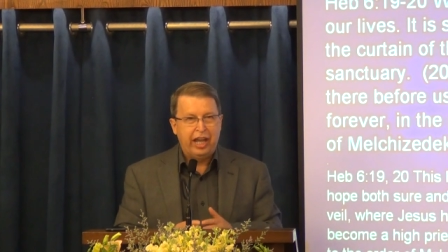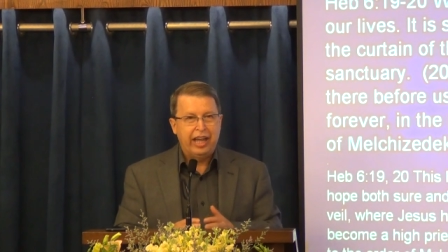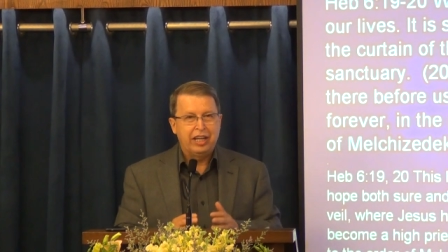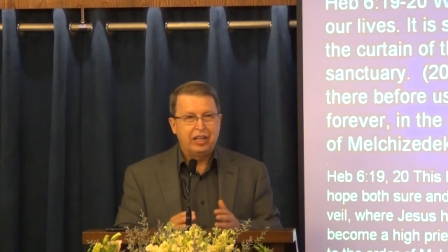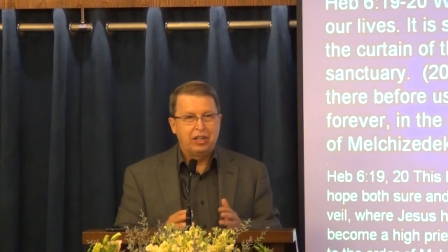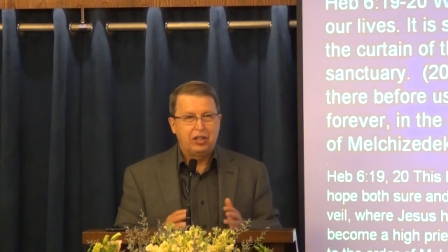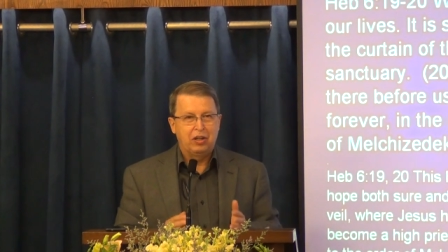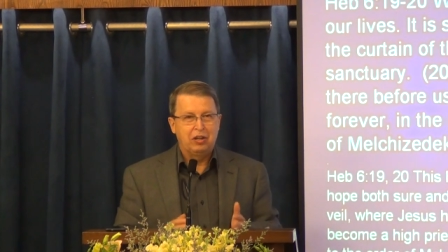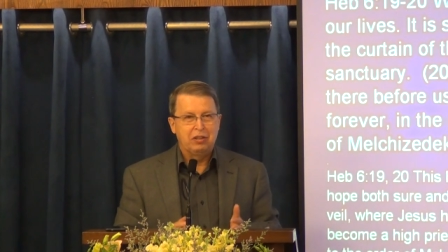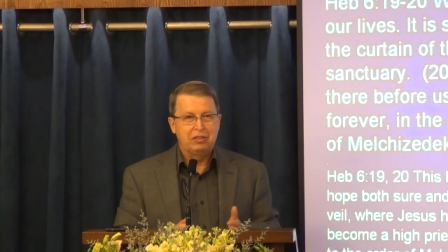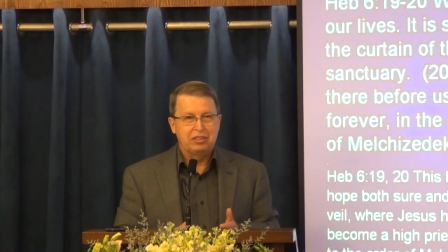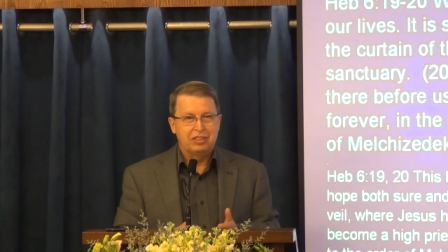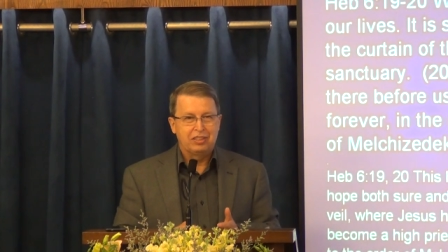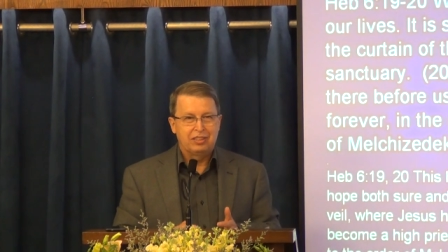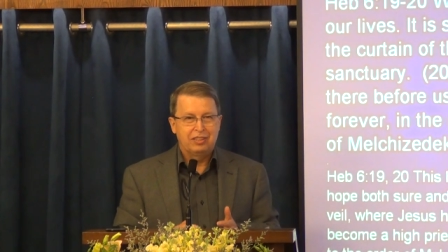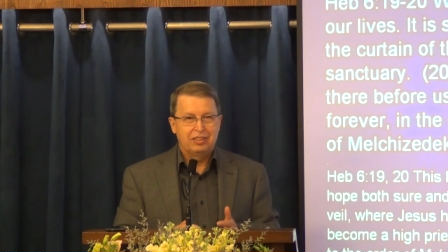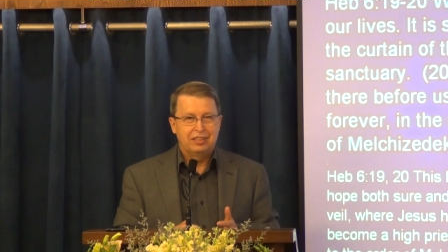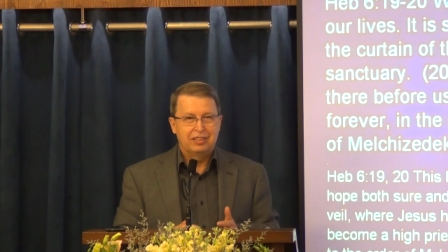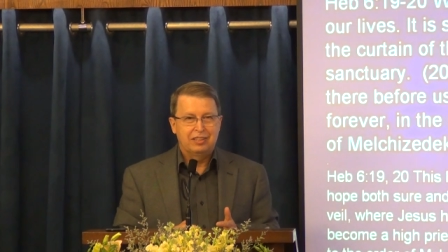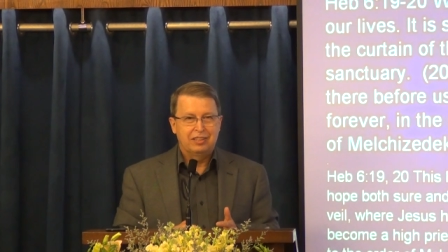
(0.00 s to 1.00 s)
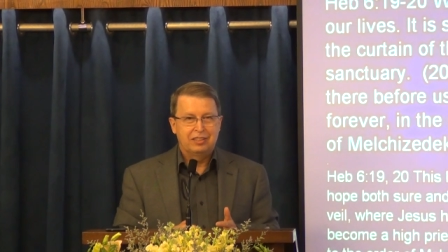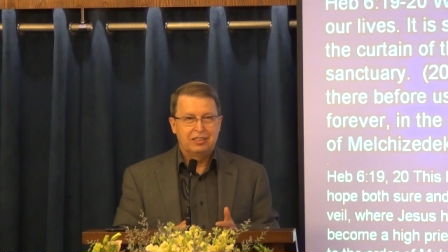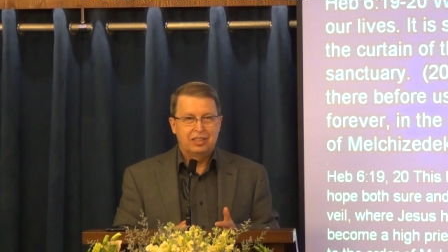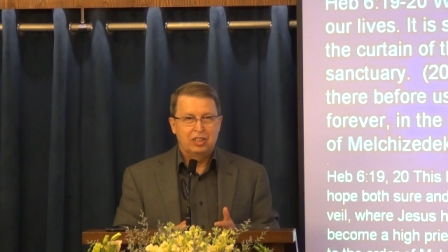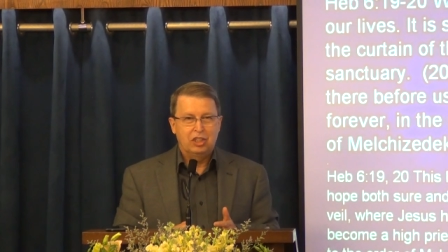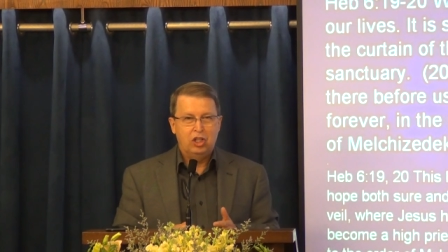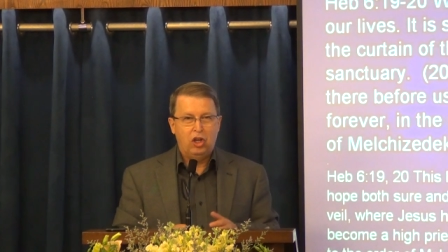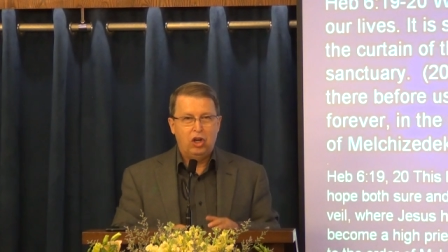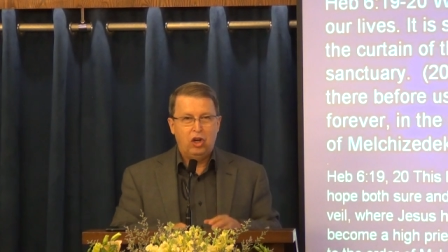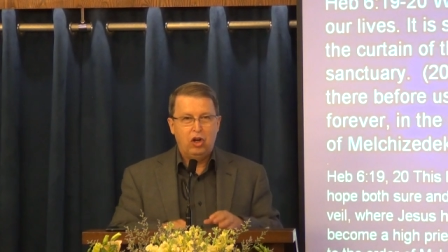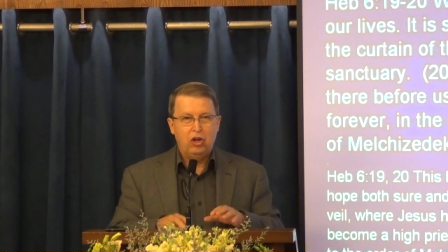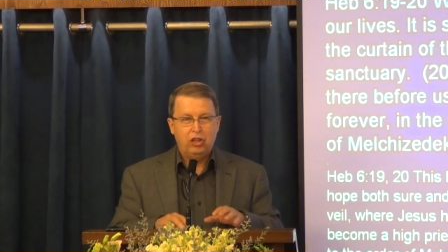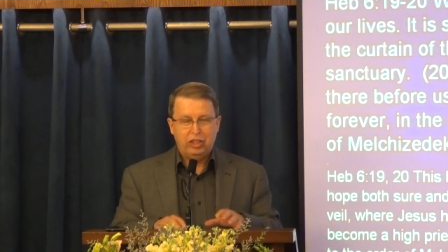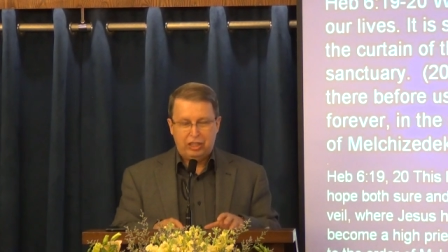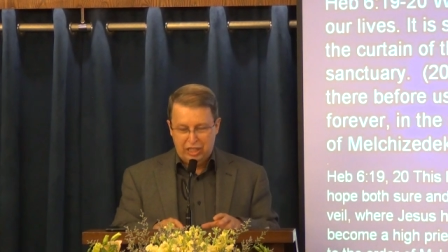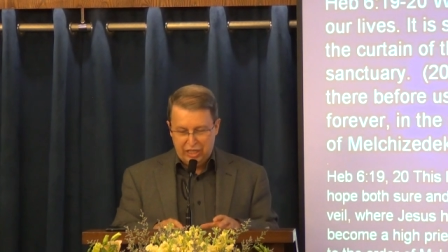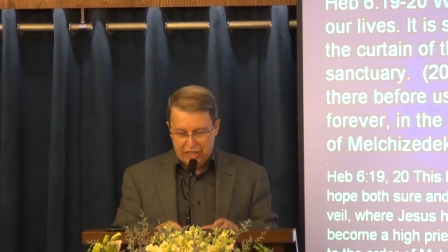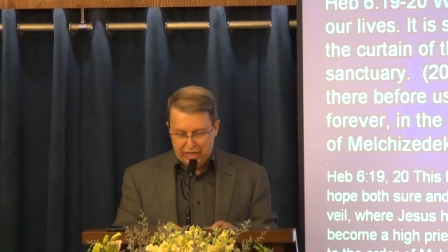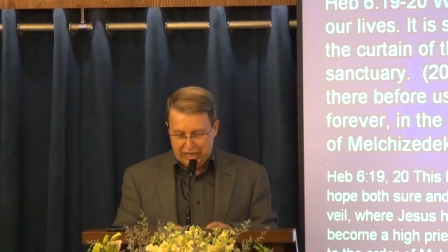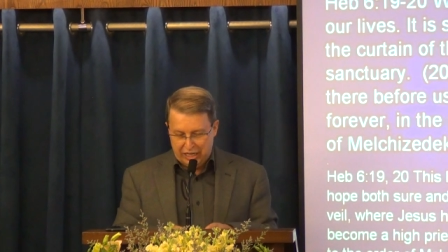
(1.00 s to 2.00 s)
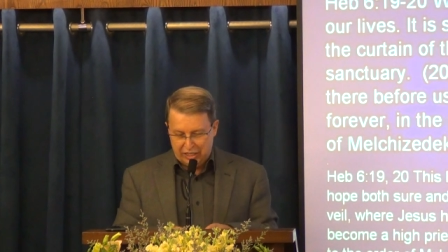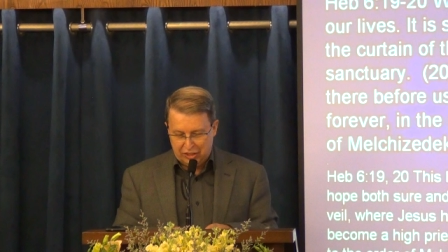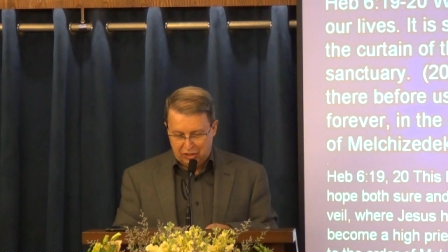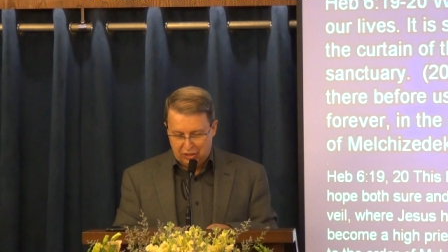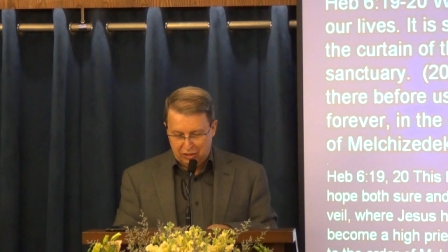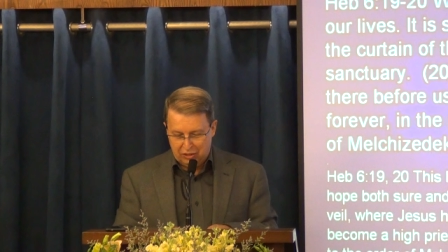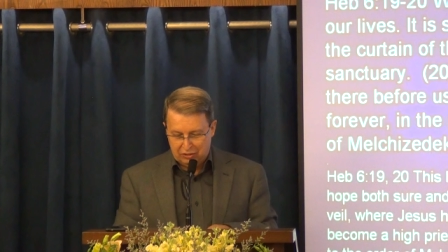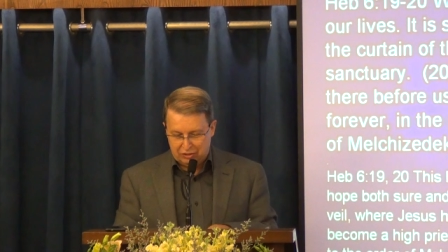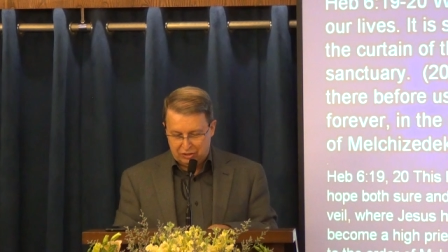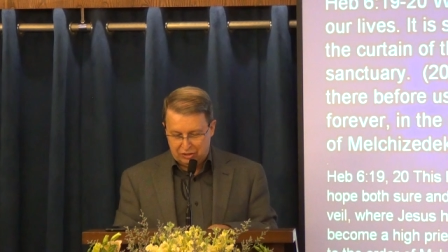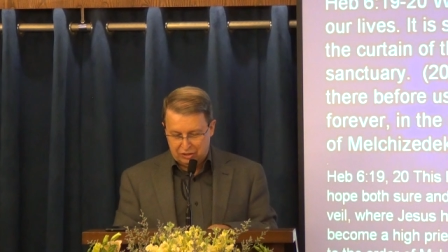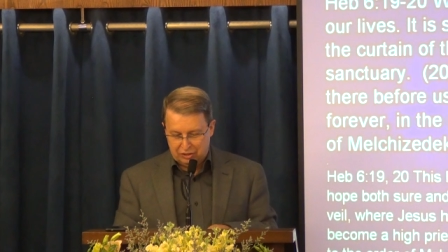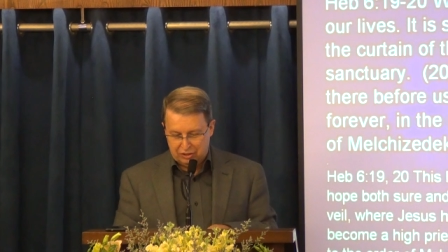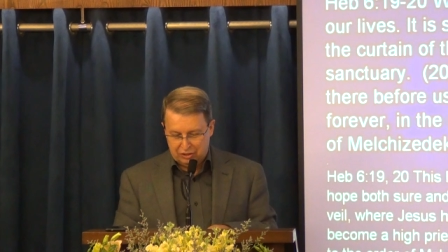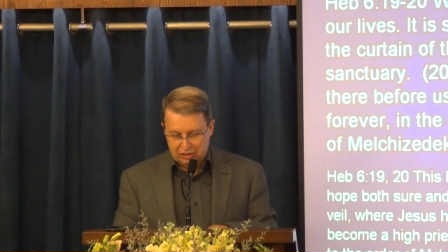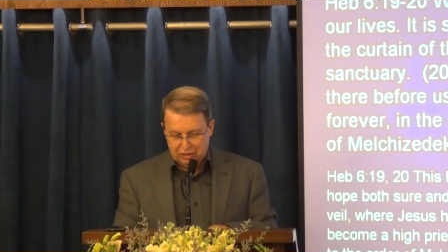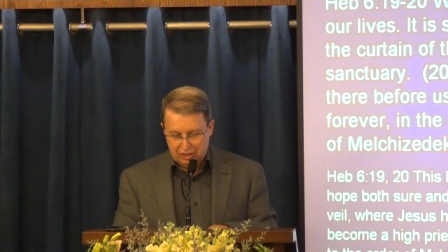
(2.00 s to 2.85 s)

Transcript: anchors, the earthly anchors.